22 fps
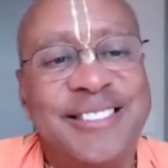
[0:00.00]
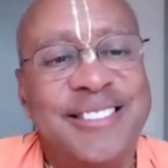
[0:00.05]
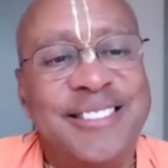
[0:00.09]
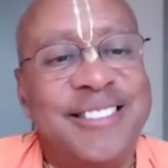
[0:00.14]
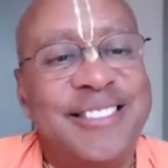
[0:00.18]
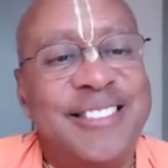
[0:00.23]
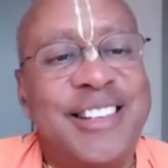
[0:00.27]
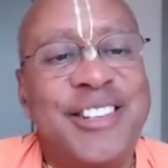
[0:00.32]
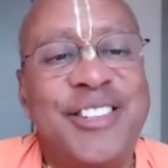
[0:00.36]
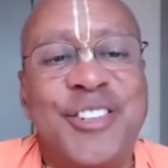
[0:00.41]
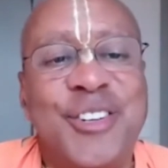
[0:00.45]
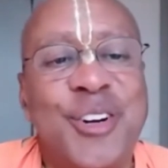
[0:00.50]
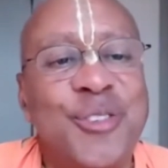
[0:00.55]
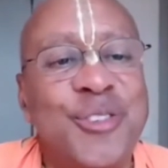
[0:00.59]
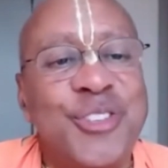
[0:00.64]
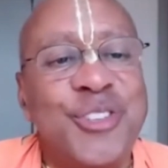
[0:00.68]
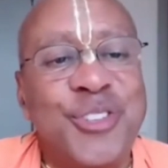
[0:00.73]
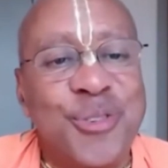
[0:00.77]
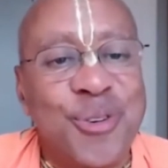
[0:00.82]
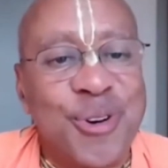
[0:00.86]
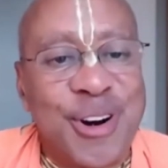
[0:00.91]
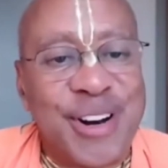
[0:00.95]
There's no
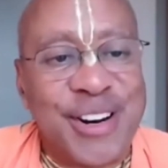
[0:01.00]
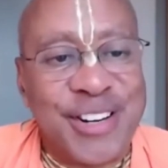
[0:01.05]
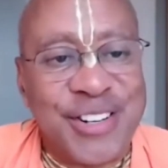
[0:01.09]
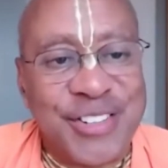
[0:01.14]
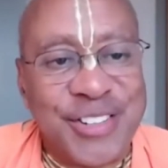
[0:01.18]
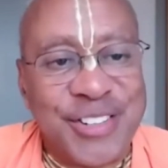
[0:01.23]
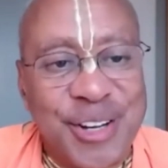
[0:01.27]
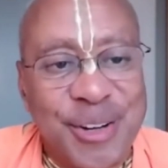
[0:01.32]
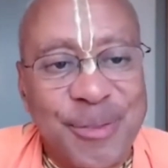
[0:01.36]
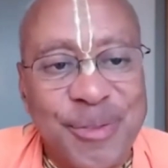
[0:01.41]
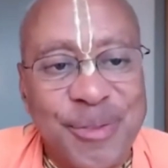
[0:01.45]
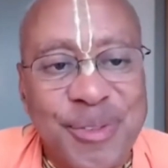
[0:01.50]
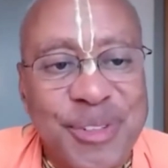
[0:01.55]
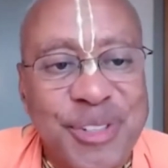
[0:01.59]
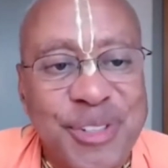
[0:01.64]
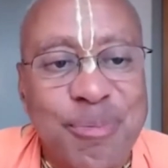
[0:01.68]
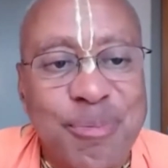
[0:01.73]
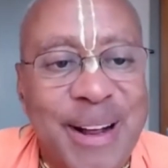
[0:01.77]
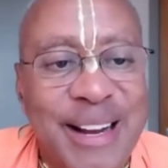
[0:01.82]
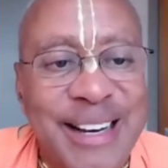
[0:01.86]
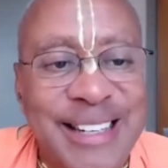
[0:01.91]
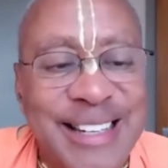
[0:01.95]
shortage of
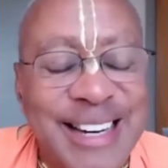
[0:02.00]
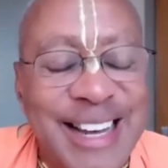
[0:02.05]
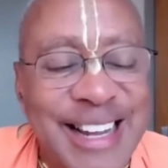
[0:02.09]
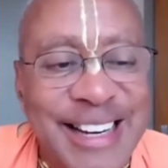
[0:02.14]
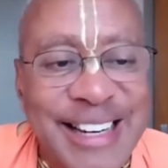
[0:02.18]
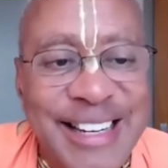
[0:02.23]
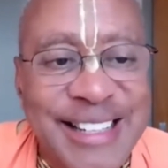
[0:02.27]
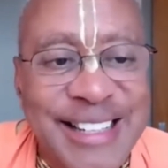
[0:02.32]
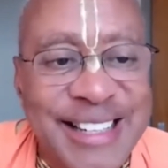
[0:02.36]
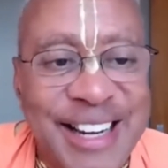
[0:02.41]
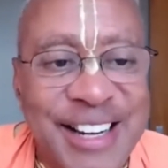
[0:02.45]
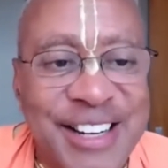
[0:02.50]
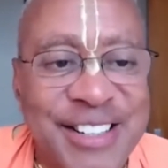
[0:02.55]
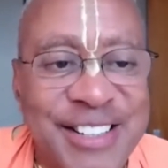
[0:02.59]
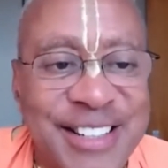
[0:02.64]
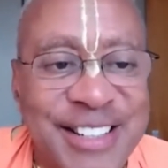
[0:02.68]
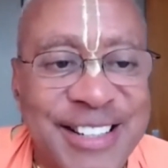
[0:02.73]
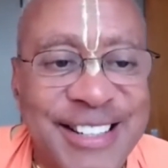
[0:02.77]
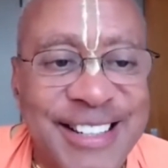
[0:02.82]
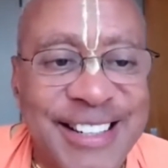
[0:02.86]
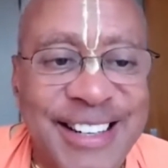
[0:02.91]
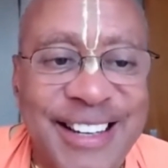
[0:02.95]
spontaneous
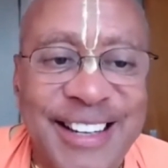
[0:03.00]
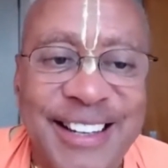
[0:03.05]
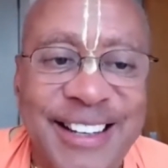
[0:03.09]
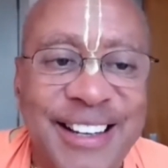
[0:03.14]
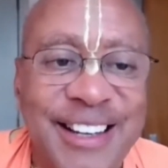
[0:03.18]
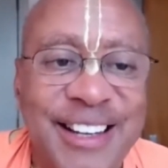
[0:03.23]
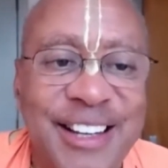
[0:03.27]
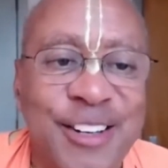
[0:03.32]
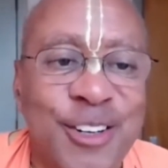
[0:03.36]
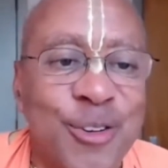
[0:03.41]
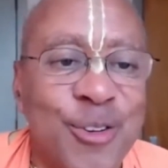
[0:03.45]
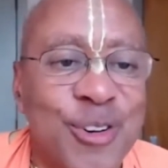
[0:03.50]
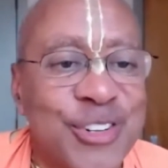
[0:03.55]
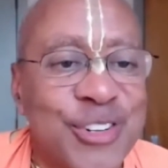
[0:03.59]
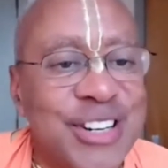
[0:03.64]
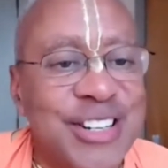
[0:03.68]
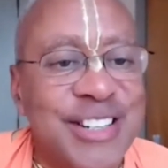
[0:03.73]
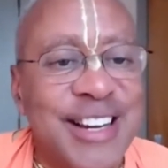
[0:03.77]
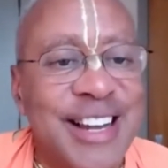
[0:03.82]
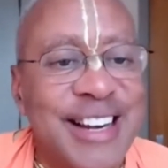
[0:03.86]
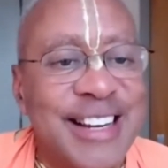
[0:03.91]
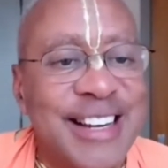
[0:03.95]
ecstasy in Lord
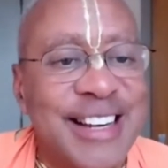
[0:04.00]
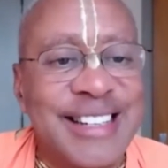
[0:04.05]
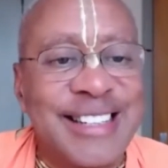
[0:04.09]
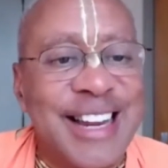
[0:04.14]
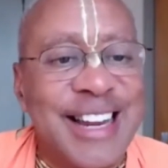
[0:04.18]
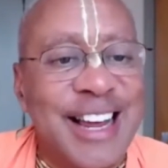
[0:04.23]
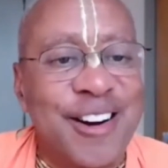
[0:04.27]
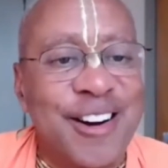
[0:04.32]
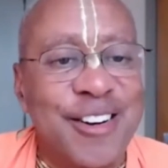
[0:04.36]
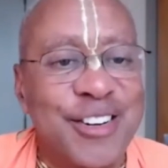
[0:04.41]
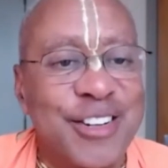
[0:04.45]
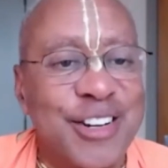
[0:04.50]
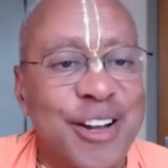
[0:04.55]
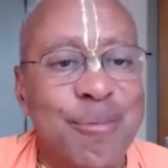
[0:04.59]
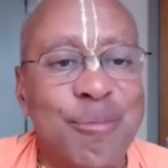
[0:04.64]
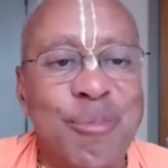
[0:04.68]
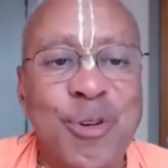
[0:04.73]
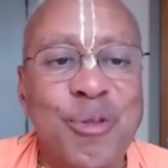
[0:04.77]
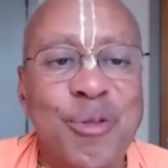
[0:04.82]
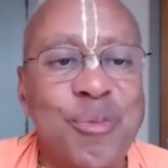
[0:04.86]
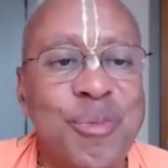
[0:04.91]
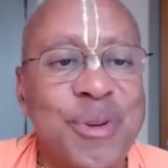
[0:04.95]
Chaitanya's Sankirtan
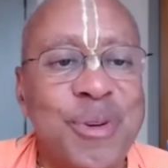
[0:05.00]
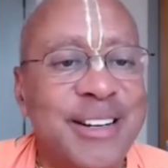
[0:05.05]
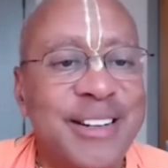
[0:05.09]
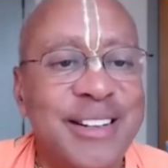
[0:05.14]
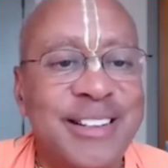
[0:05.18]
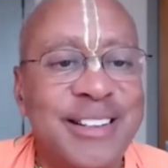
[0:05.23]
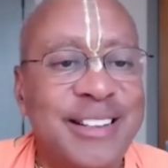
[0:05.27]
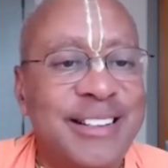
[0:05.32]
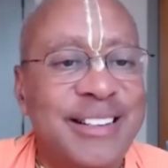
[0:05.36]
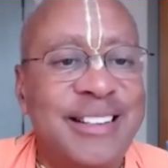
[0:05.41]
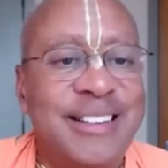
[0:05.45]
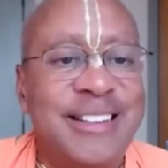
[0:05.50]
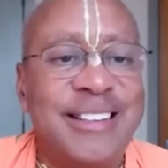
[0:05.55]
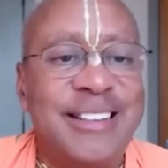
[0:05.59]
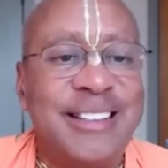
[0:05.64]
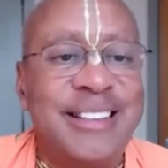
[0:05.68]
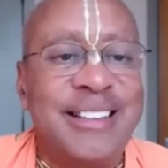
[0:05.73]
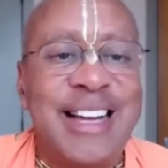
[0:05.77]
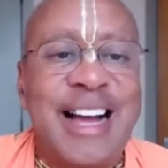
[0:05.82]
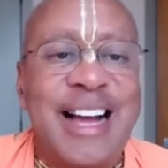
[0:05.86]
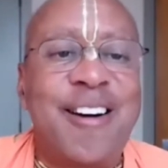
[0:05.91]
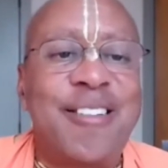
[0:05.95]
movement.
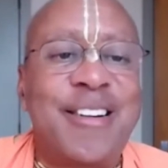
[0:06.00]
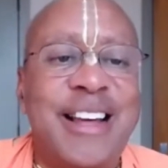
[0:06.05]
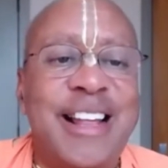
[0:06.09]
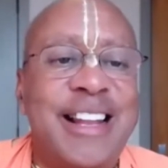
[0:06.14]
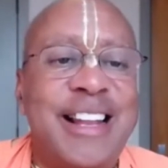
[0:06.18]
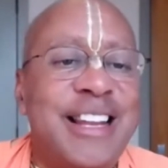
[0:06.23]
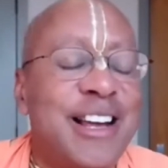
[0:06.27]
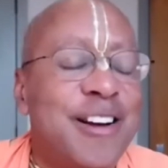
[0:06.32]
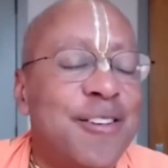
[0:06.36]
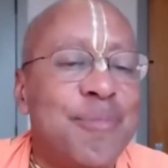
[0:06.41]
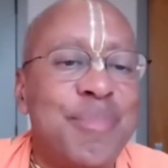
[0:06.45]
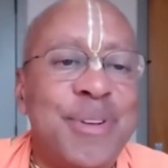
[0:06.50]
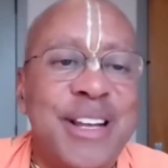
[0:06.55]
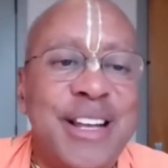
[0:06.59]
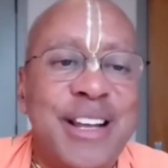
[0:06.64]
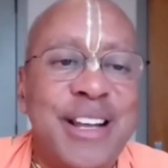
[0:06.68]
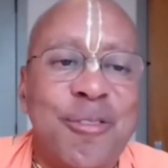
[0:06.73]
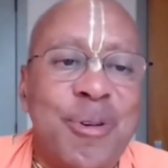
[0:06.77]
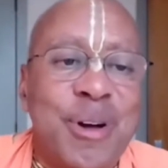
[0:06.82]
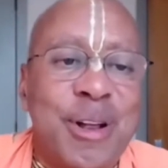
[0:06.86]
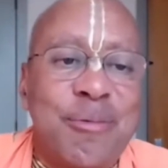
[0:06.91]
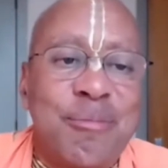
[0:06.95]
How can there be
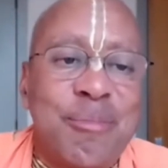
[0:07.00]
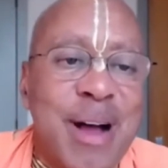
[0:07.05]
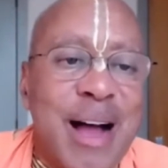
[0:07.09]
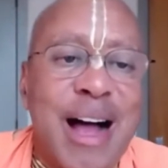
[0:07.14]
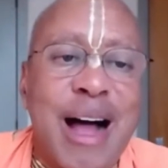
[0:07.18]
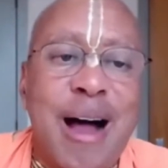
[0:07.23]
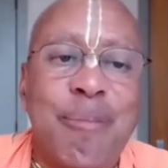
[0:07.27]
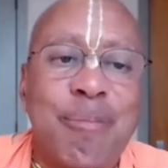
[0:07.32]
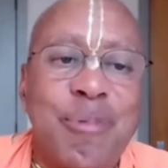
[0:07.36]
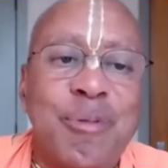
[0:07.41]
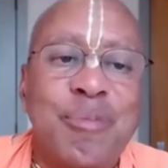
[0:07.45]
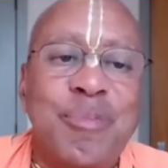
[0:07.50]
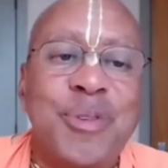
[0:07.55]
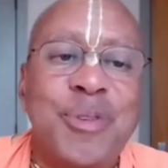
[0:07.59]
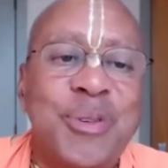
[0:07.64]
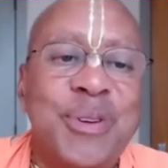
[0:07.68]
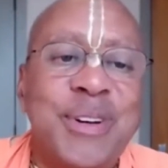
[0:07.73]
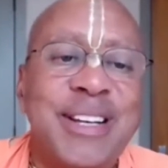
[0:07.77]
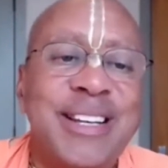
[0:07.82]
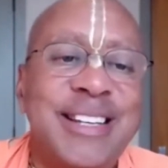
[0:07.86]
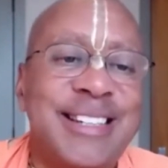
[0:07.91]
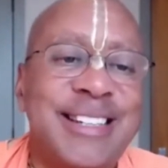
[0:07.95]
when Mahaprabhu
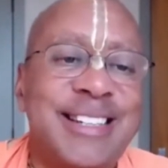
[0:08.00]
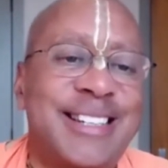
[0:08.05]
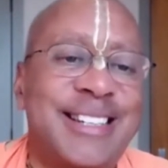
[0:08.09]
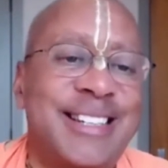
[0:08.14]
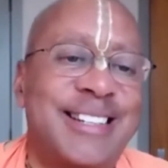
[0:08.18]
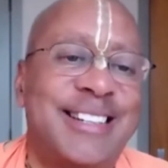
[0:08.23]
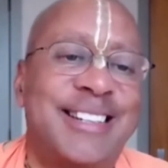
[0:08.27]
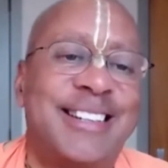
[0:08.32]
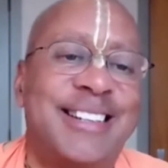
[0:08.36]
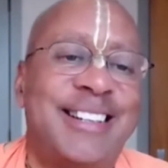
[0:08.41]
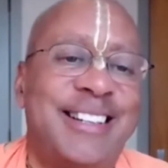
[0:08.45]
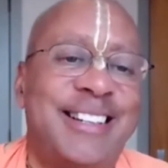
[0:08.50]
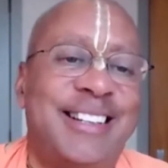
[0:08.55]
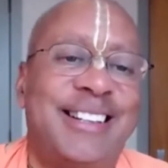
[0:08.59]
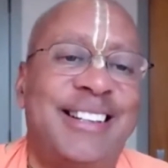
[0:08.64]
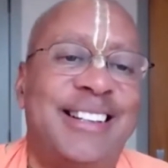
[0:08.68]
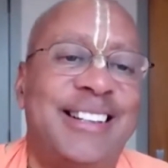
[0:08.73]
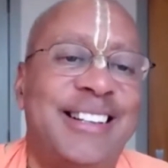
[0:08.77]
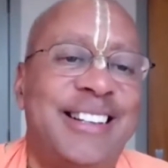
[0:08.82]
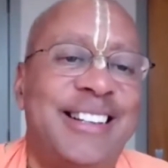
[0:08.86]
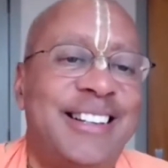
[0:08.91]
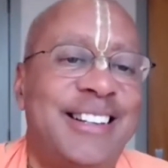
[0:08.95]
is
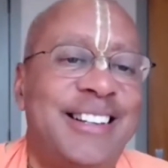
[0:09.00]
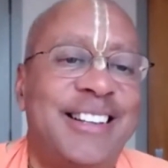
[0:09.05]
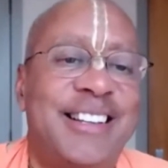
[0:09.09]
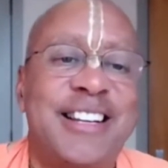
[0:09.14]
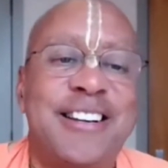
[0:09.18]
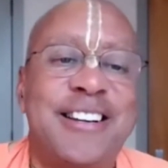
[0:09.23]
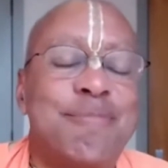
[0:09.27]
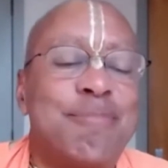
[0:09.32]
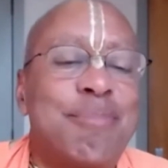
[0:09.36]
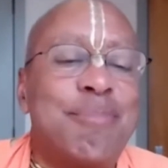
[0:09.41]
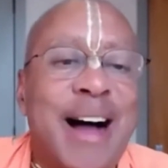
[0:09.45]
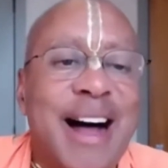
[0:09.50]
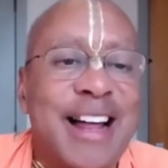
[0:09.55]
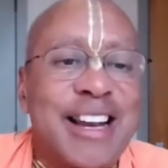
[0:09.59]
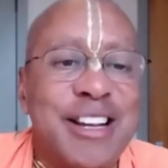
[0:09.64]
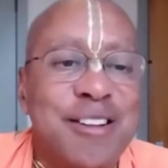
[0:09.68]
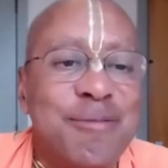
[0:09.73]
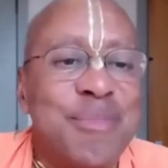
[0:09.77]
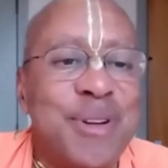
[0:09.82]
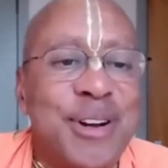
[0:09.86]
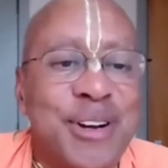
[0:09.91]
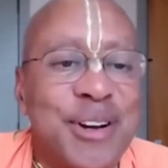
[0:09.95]
the
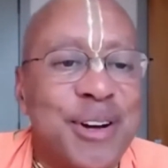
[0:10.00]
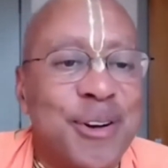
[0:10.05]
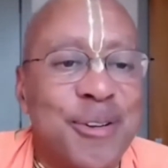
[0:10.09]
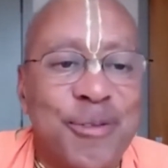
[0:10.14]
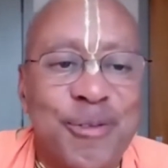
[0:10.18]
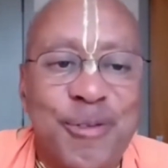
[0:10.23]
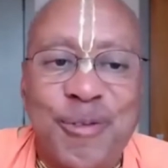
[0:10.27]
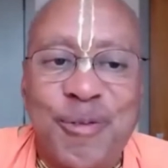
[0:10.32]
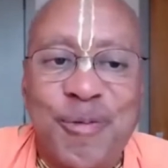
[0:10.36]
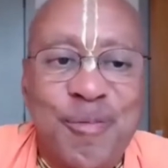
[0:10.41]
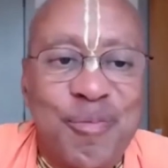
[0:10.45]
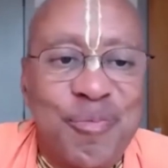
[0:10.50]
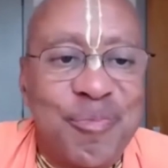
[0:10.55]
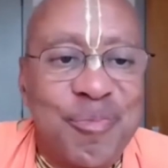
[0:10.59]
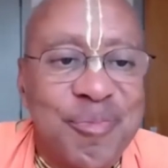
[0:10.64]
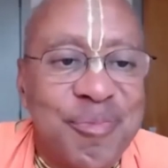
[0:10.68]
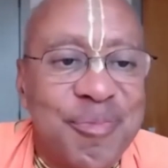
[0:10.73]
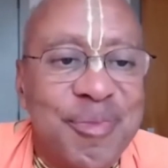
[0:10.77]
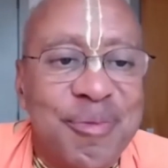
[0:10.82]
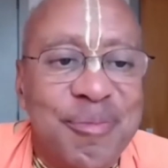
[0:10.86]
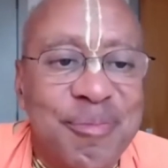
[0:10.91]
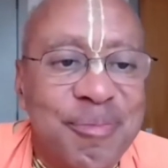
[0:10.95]
embodiment of
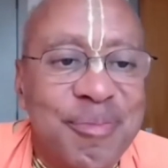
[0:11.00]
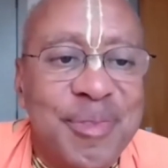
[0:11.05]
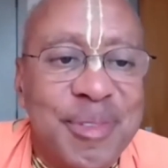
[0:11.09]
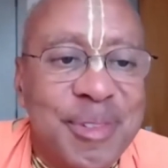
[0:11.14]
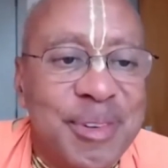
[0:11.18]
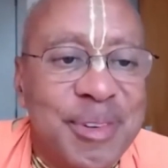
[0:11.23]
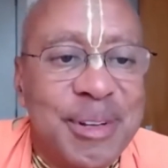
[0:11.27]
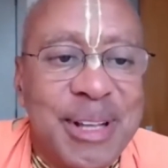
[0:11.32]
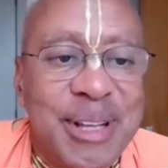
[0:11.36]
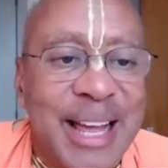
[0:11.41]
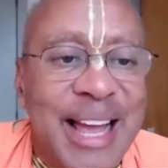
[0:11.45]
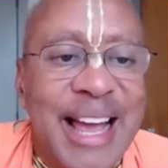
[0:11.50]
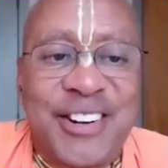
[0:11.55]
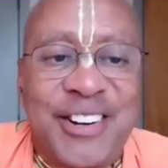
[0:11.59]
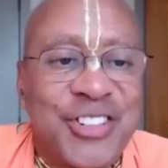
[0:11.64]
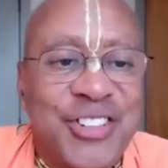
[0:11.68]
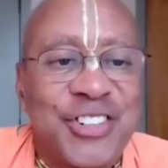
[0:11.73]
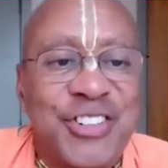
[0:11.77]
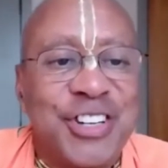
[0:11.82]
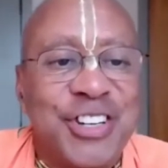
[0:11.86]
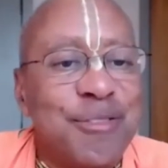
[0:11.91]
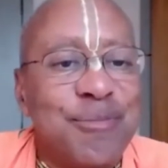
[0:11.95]

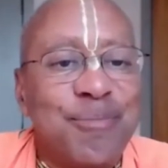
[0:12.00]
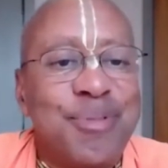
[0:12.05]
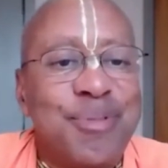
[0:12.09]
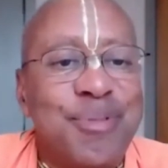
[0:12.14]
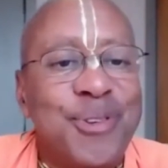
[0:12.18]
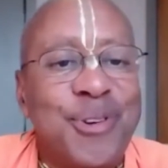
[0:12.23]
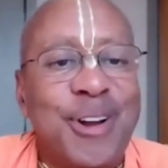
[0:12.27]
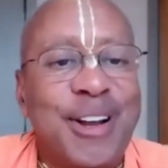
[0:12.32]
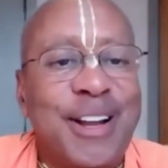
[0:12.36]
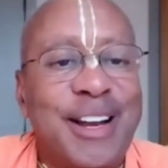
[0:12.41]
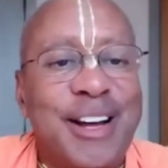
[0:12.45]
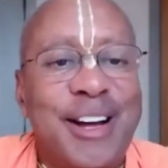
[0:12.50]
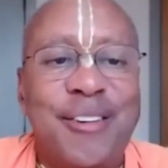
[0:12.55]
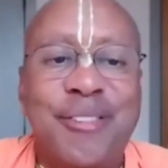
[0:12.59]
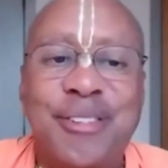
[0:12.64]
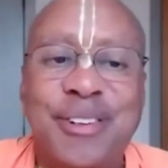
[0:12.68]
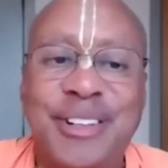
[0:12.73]
ecstasy and pure love?